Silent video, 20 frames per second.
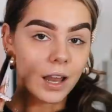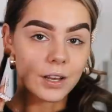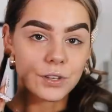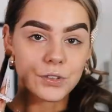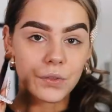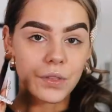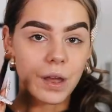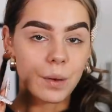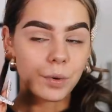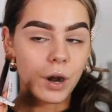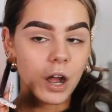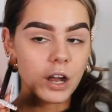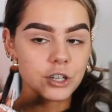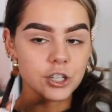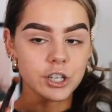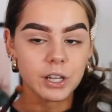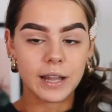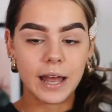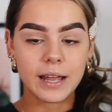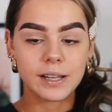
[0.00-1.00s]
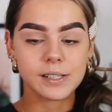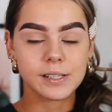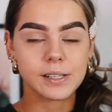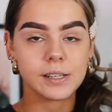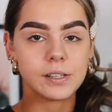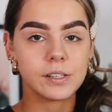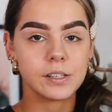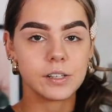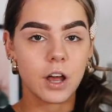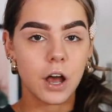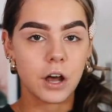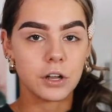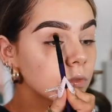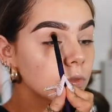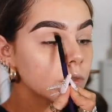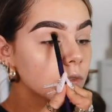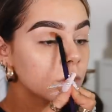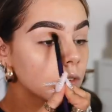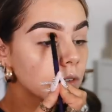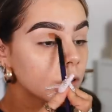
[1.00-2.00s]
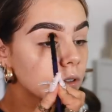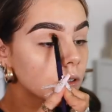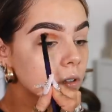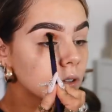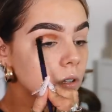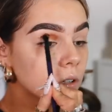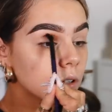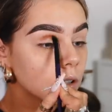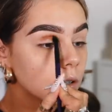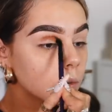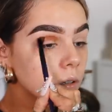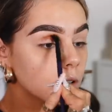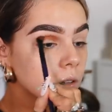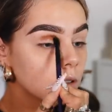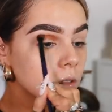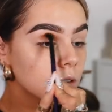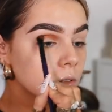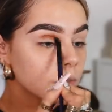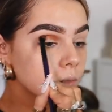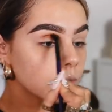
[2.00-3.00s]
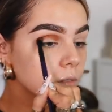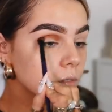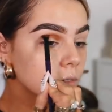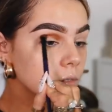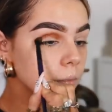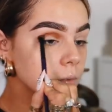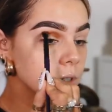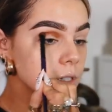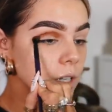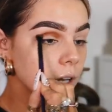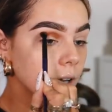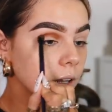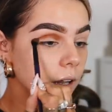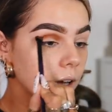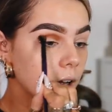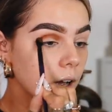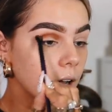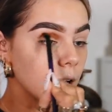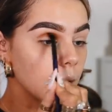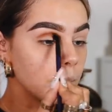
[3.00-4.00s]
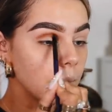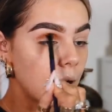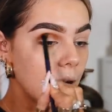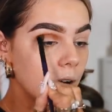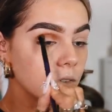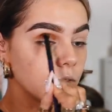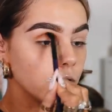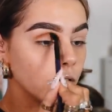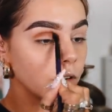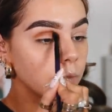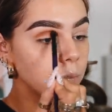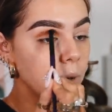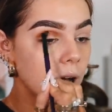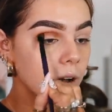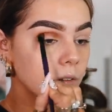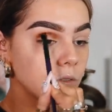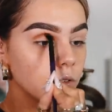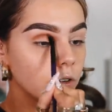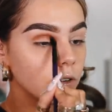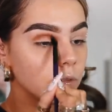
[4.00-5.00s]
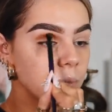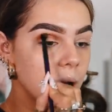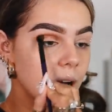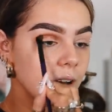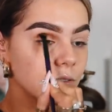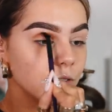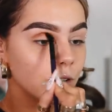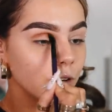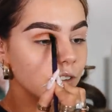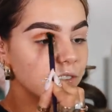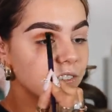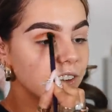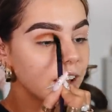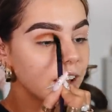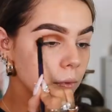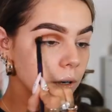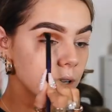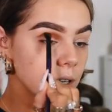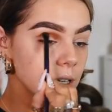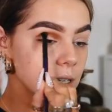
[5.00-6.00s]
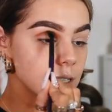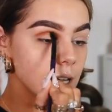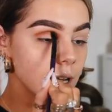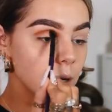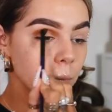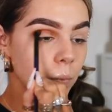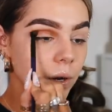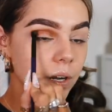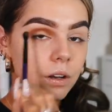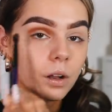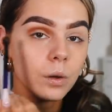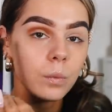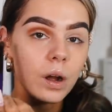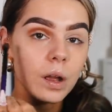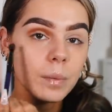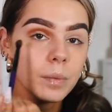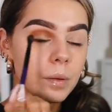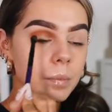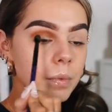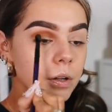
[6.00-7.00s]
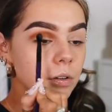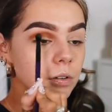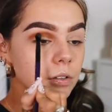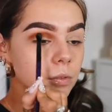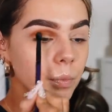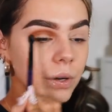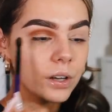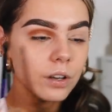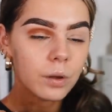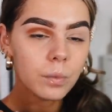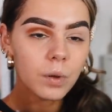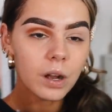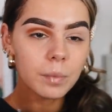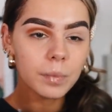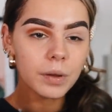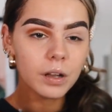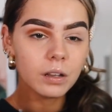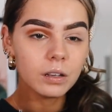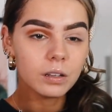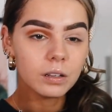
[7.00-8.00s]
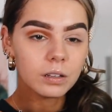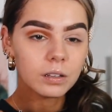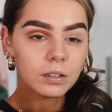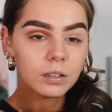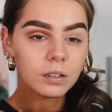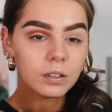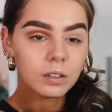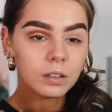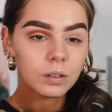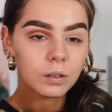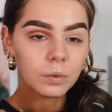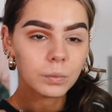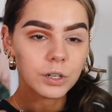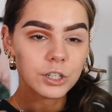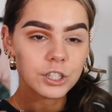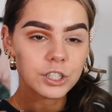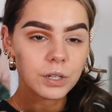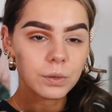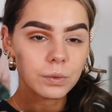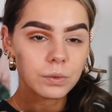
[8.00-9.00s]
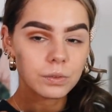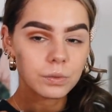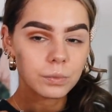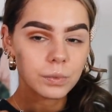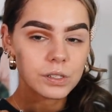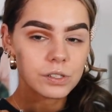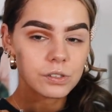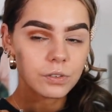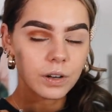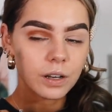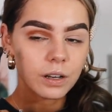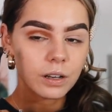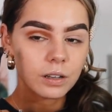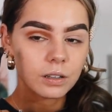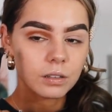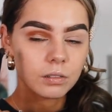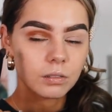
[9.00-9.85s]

Colors on that brush, let's start to build up the crease. I'm just taking that color back, forth, back, forth, back, forth. What do they say? Window wiper Window wiper? Windshield? Windscreen?